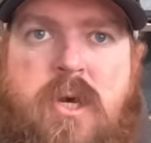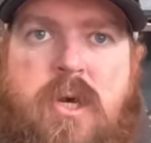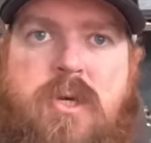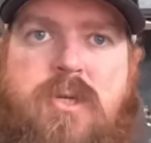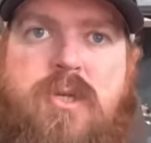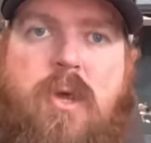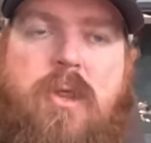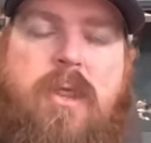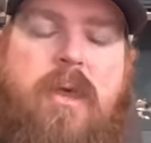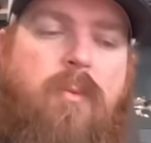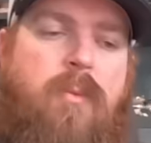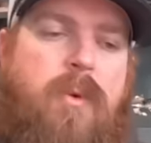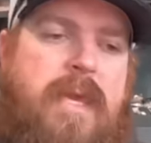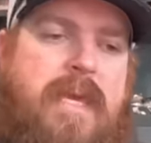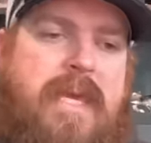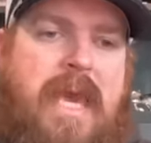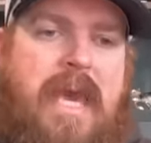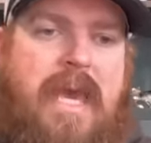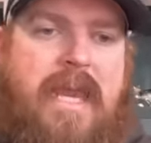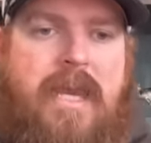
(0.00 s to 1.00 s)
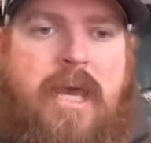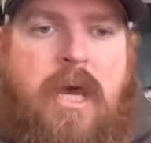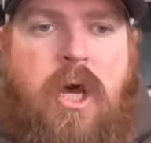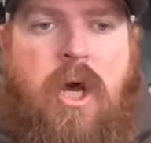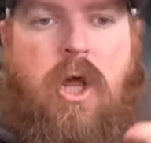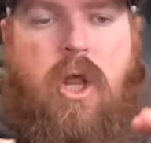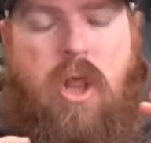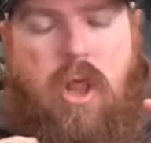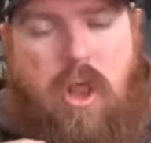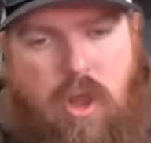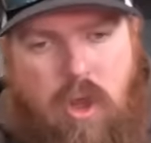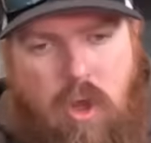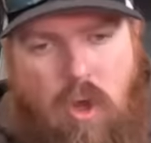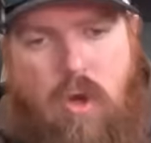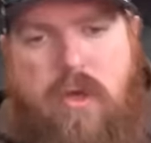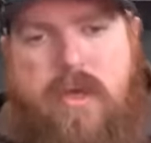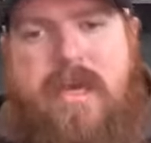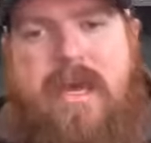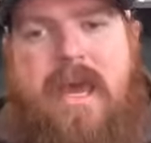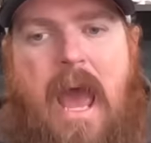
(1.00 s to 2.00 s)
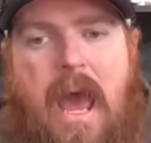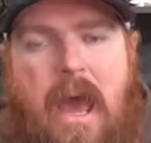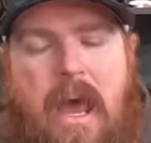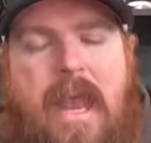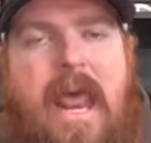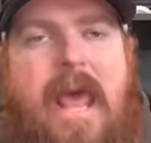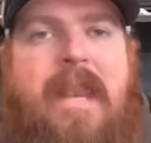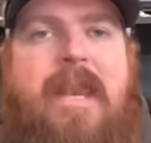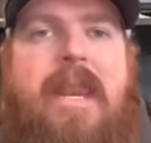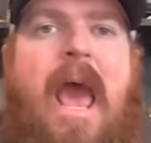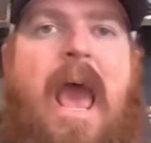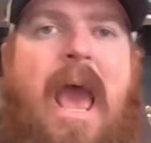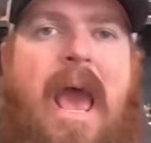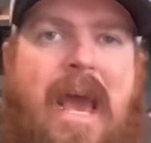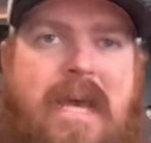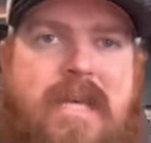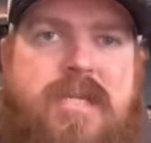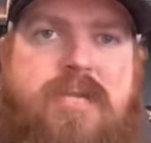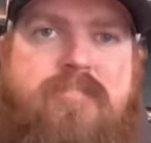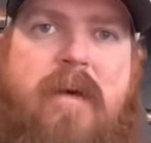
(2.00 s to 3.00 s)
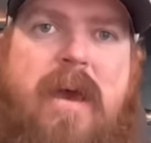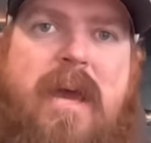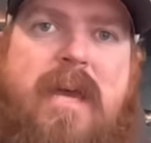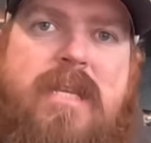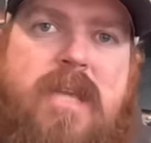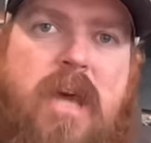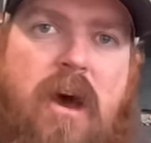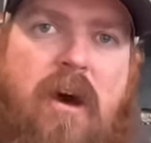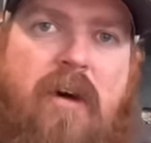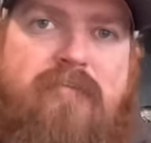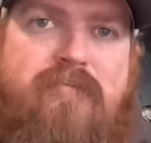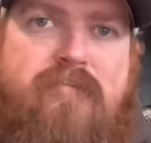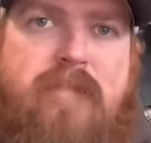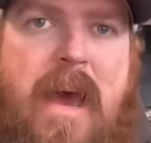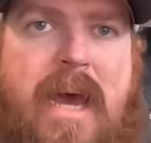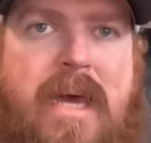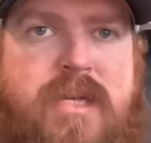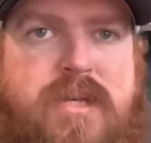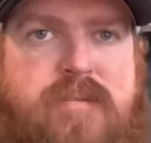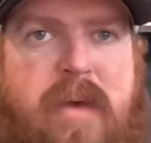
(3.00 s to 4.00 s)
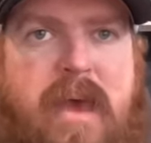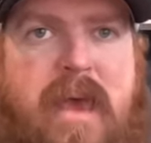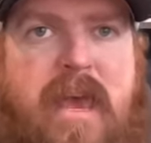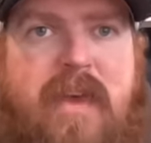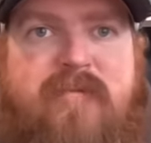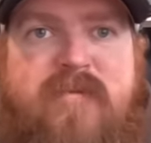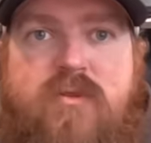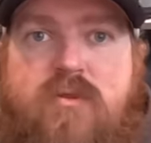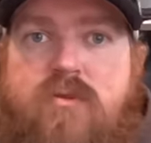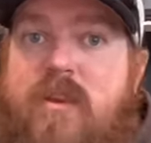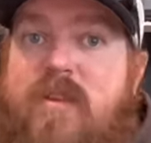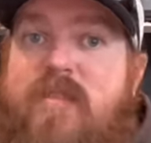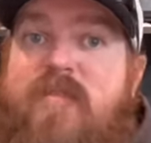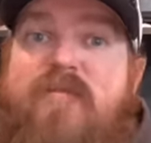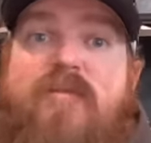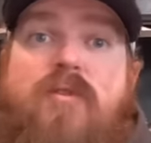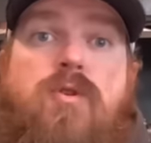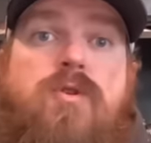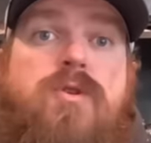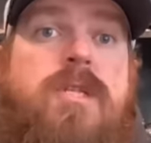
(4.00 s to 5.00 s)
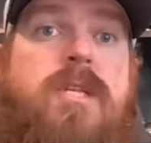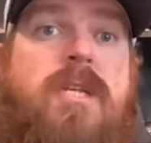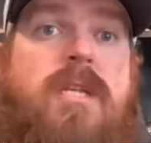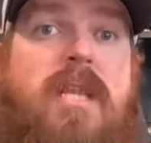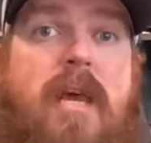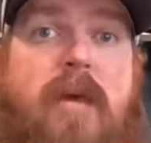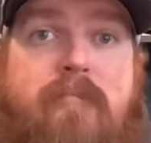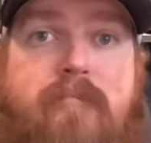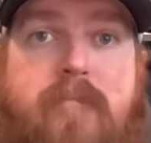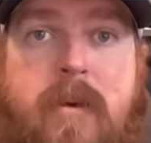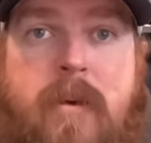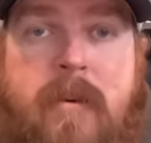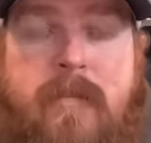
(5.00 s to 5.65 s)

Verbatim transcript: so that we can look at an aspect of bass behavior. This first clip,